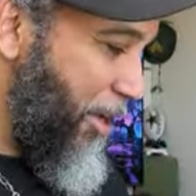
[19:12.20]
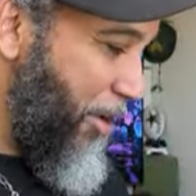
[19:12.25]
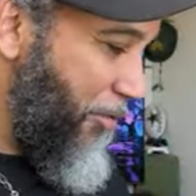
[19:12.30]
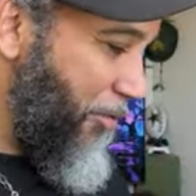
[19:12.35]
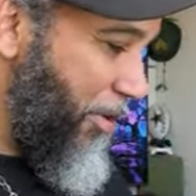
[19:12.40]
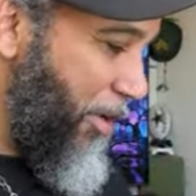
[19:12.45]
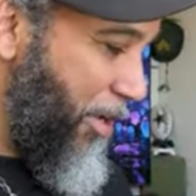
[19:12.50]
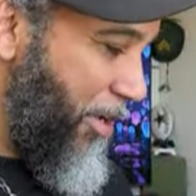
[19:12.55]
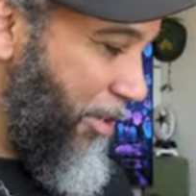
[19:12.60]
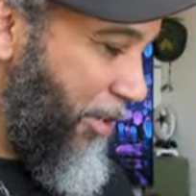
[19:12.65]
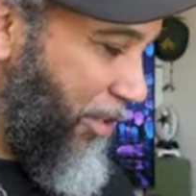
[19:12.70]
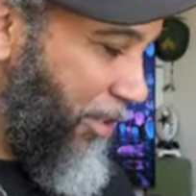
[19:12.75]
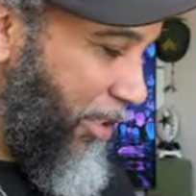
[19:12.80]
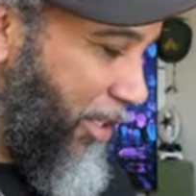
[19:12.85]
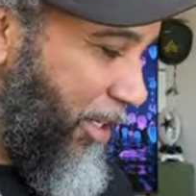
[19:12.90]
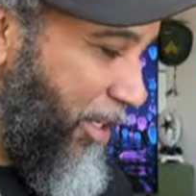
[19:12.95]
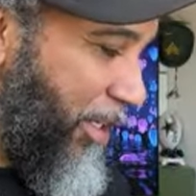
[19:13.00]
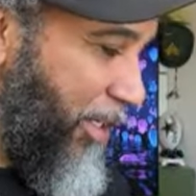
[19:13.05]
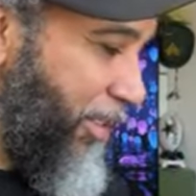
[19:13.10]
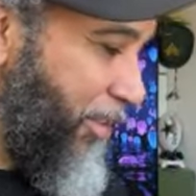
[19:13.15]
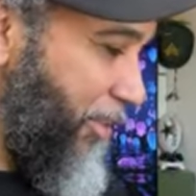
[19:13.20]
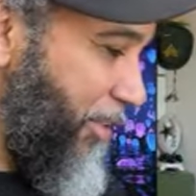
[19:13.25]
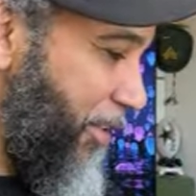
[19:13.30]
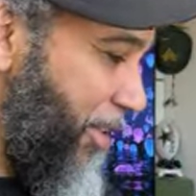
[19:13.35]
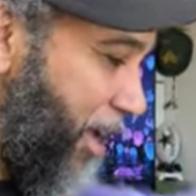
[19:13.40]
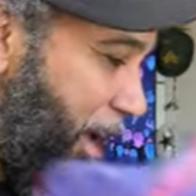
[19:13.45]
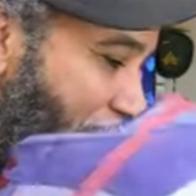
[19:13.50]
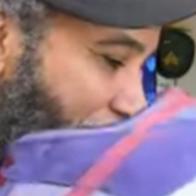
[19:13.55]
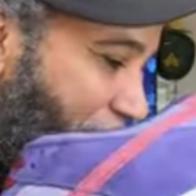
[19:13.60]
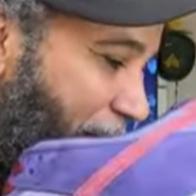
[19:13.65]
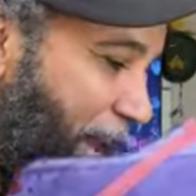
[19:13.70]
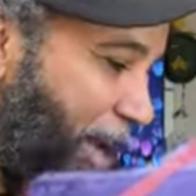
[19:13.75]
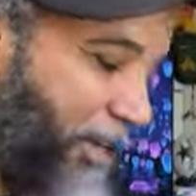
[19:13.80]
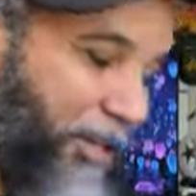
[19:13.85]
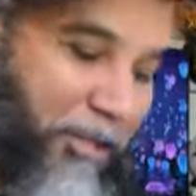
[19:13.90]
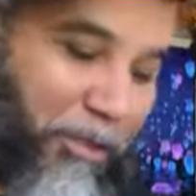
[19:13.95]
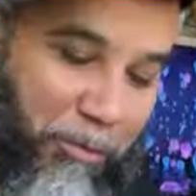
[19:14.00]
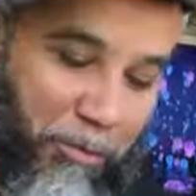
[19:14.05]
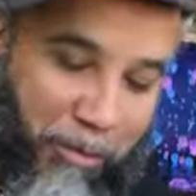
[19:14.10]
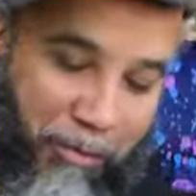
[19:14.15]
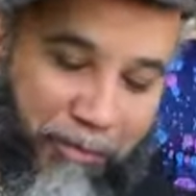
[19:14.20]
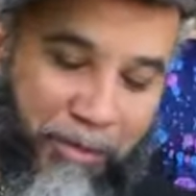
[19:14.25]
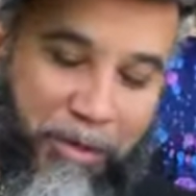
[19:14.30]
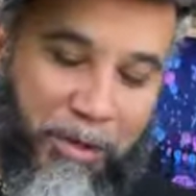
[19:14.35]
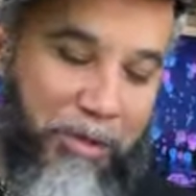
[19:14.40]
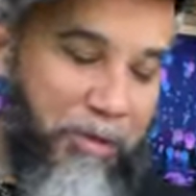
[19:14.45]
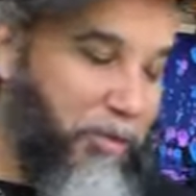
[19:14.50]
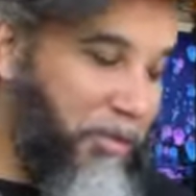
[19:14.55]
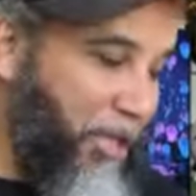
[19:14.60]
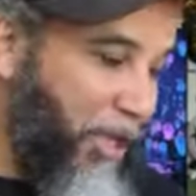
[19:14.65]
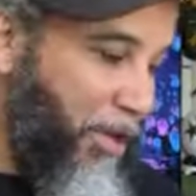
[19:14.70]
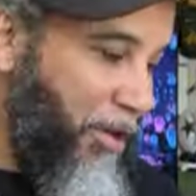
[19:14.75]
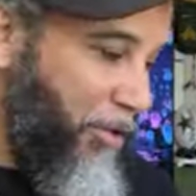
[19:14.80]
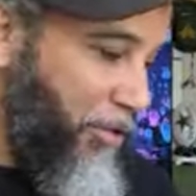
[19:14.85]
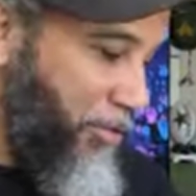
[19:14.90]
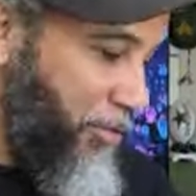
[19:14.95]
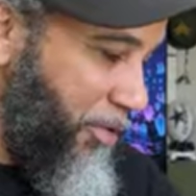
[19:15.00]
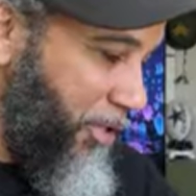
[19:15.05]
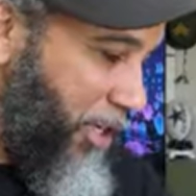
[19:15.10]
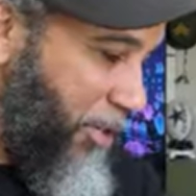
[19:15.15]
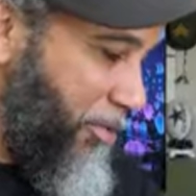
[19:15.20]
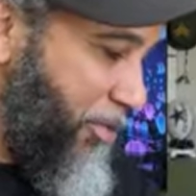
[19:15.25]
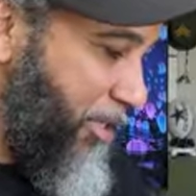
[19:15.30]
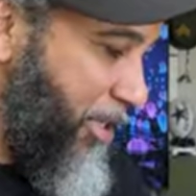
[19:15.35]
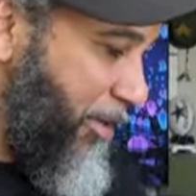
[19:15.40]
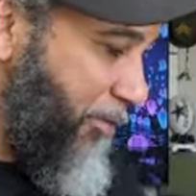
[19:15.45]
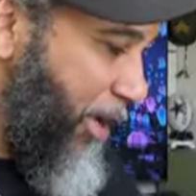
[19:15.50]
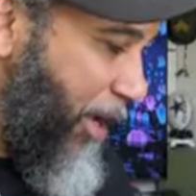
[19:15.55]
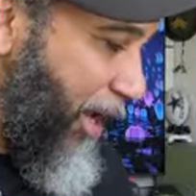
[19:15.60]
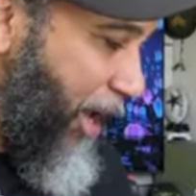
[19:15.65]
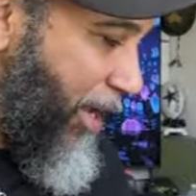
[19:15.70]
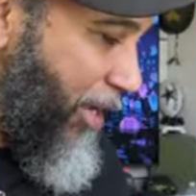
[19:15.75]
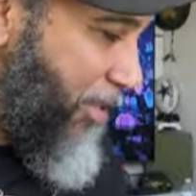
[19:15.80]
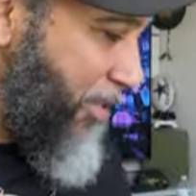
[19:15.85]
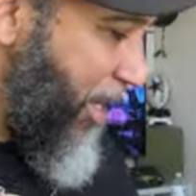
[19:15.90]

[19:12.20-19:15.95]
over here in the cut. I got to do reviews on. Some stuff I got to